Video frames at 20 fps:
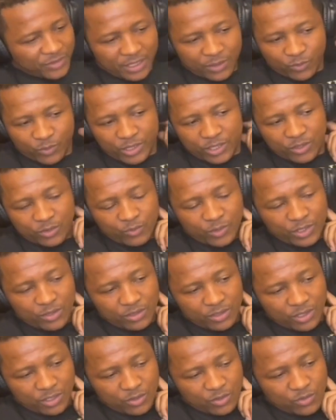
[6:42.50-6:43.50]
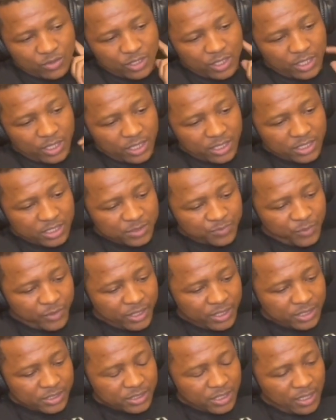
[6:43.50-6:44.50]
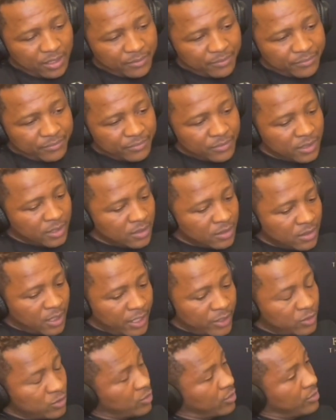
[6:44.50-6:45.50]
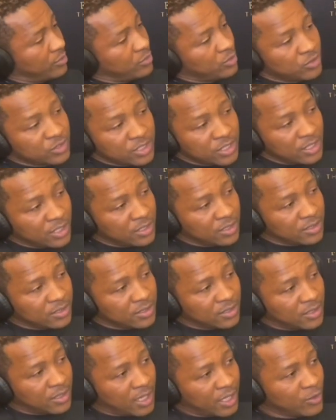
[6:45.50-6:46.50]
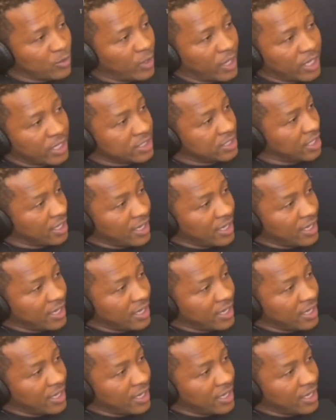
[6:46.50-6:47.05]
and when you're in the UK at this point in time, are you doing music? Are you acting?